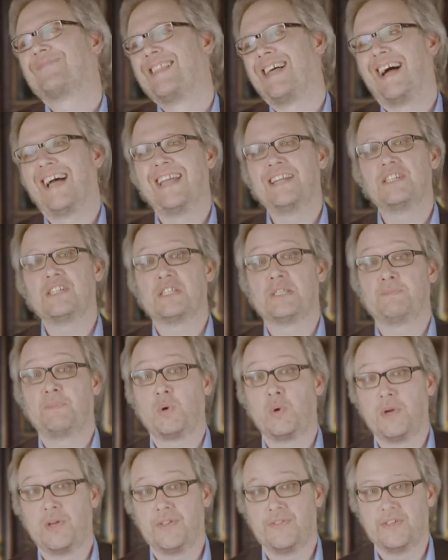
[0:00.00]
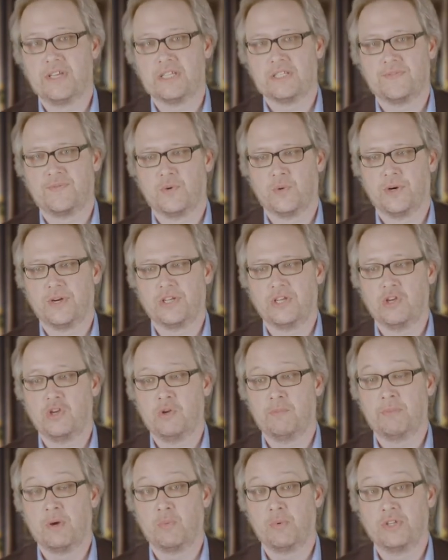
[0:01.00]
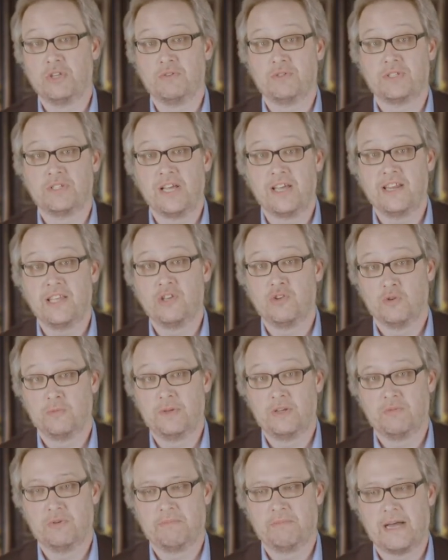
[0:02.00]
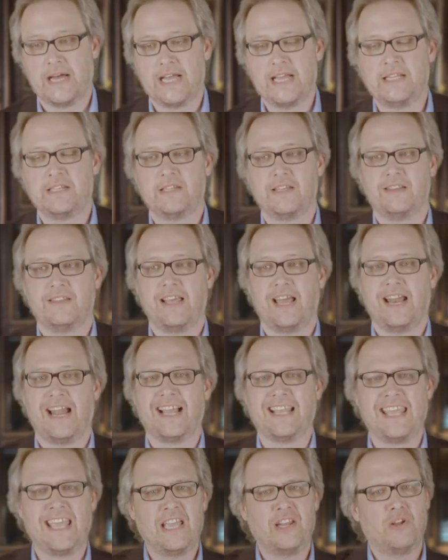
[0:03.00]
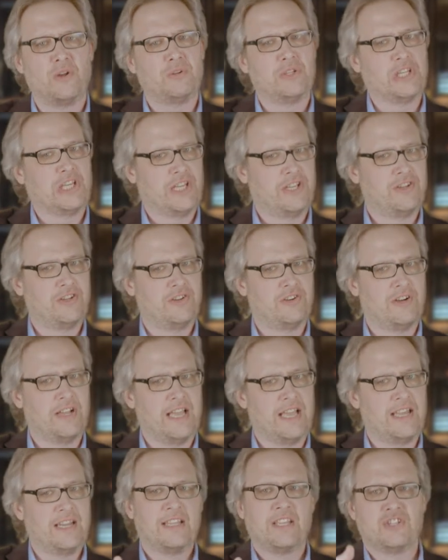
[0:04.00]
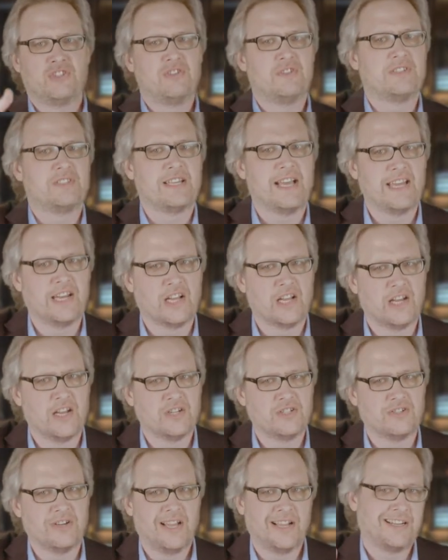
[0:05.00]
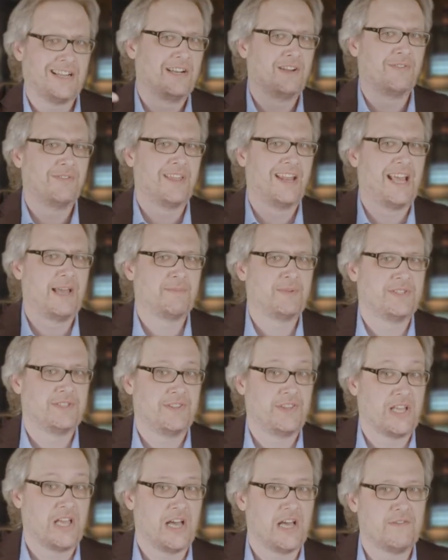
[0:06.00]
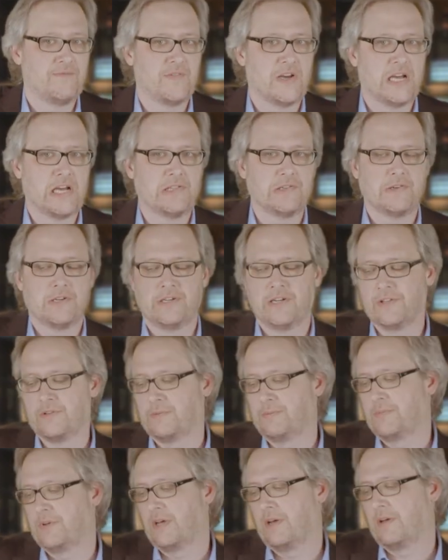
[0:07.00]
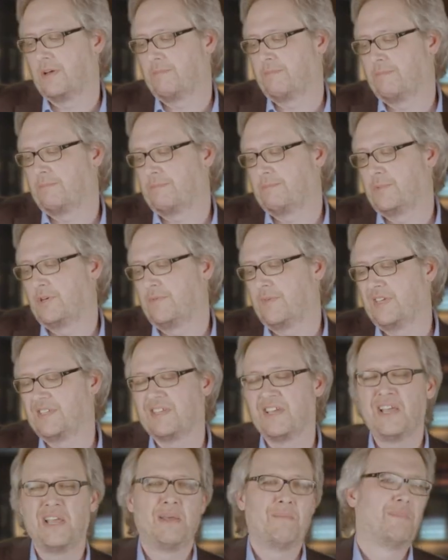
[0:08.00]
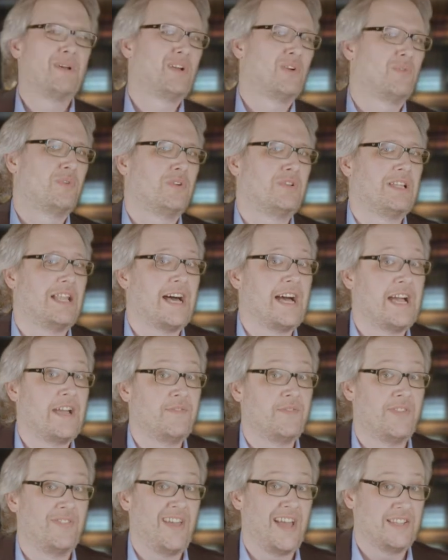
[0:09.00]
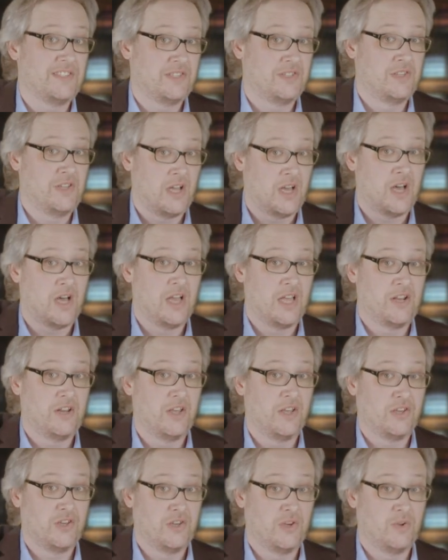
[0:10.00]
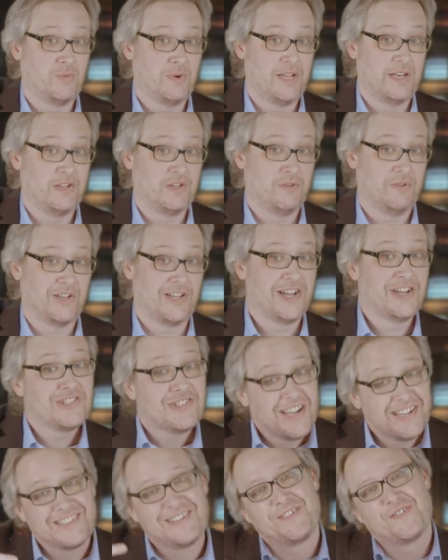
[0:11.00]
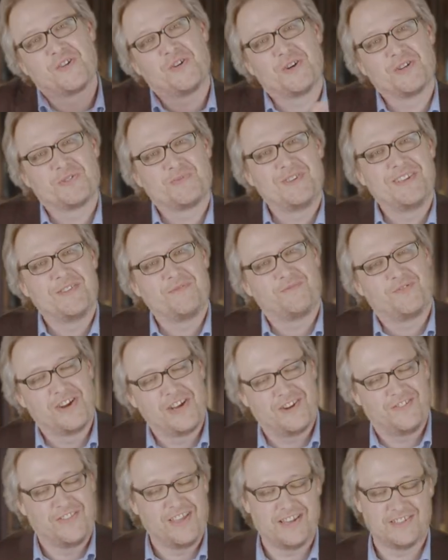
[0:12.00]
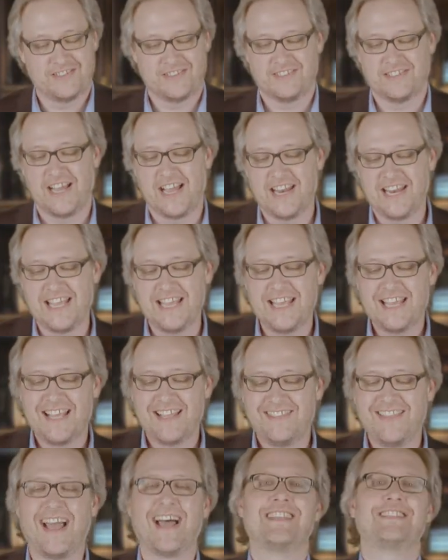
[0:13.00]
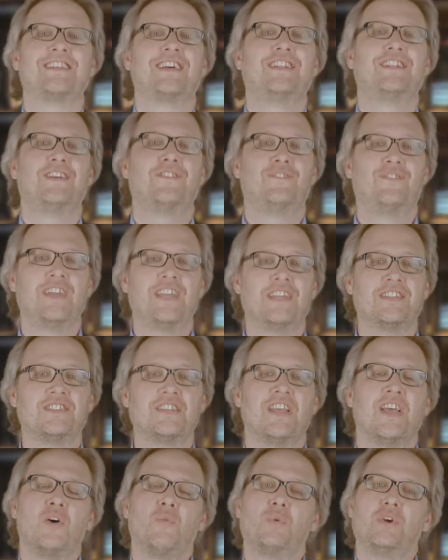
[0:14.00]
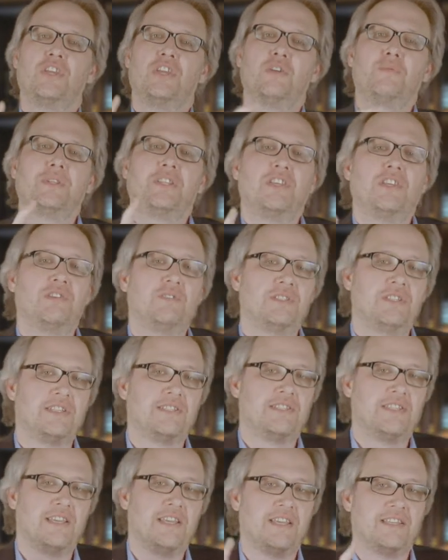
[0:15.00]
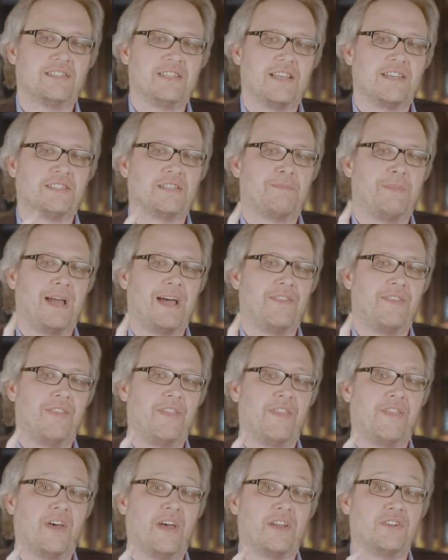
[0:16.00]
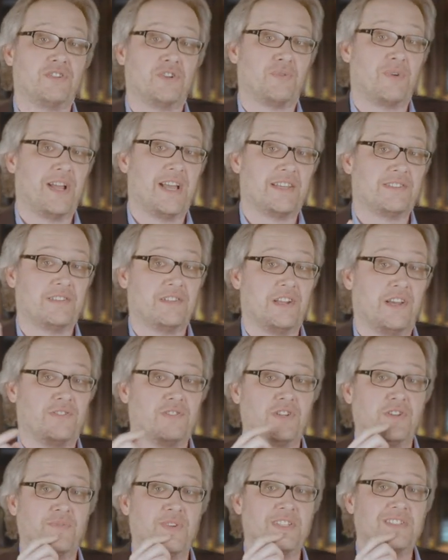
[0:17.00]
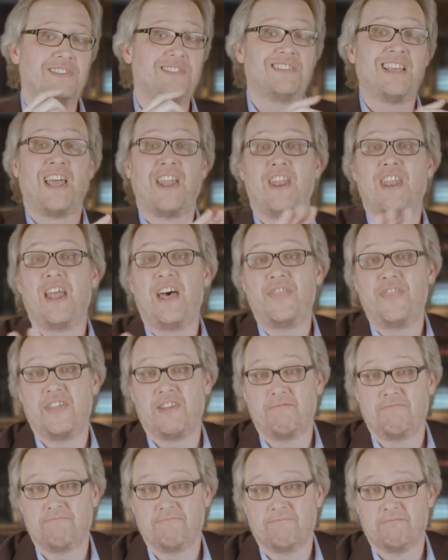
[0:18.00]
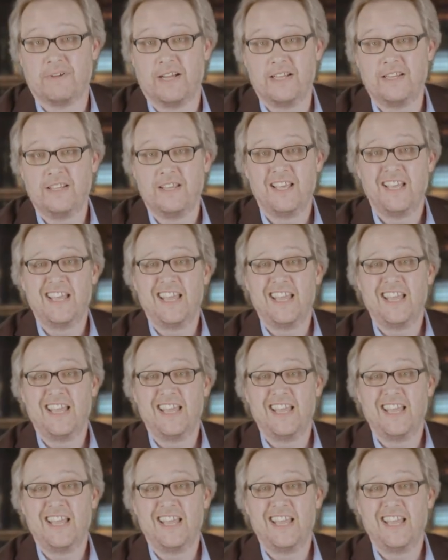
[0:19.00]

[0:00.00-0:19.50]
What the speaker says: I hate to spoil this for you, but when you study, you'll be reminded that I can't hold a gun to your head and get you to sign a contract. I know that happens in The Godfather and other movies, but in real life, that's not a good way to do a contract. And of course, we frown on that as society. That's a defense. Well, you know what the UCC says about duress and other defenses? Nothing, right?